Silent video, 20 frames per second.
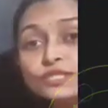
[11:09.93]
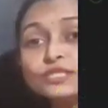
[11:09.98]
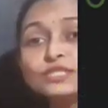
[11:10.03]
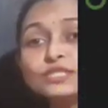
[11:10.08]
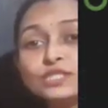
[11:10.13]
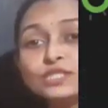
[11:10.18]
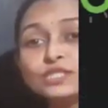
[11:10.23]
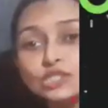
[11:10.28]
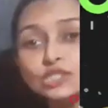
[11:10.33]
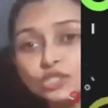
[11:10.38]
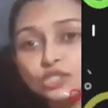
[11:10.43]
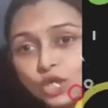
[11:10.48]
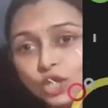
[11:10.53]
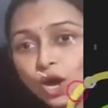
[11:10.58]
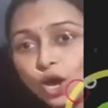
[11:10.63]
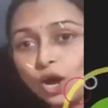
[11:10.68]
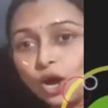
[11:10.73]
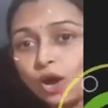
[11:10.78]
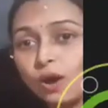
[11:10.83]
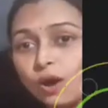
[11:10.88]

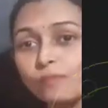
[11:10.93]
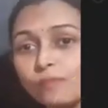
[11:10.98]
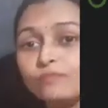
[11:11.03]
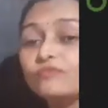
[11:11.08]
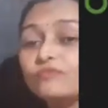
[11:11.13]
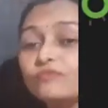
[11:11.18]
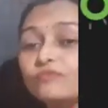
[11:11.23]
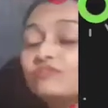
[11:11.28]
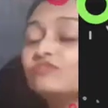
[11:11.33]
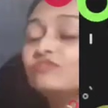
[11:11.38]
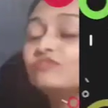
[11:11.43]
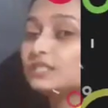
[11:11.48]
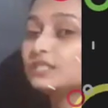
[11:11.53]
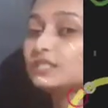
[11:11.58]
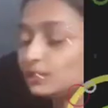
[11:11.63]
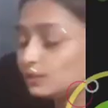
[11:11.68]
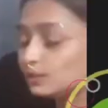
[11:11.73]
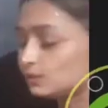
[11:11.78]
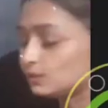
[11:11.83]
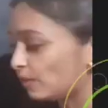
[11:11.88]
stop, which
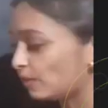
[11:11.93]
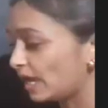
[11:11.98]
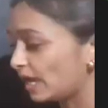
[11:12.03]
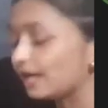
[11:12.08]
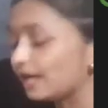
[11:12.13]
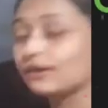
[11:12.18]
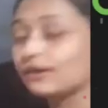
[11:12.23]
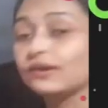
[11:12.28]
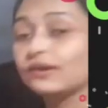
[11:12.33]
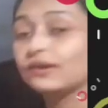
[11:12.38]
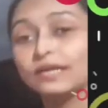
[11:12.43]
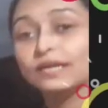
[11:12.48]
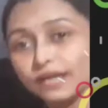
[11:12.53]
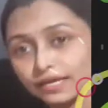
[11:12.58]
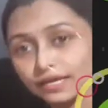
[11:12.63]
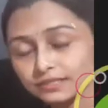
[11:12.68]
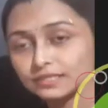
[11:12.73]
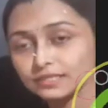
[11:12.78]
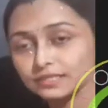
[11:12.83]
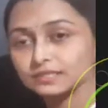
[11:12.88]
is very
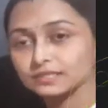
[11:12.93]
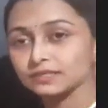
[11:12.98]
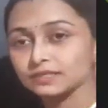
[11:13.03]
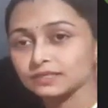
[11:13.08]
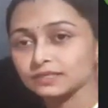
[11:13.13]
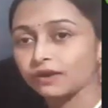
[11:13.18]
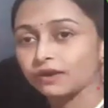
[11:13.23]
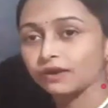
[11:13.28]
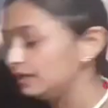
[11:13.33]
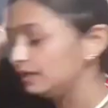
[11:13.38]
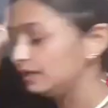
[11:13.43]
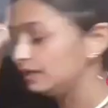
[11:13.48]
necessary.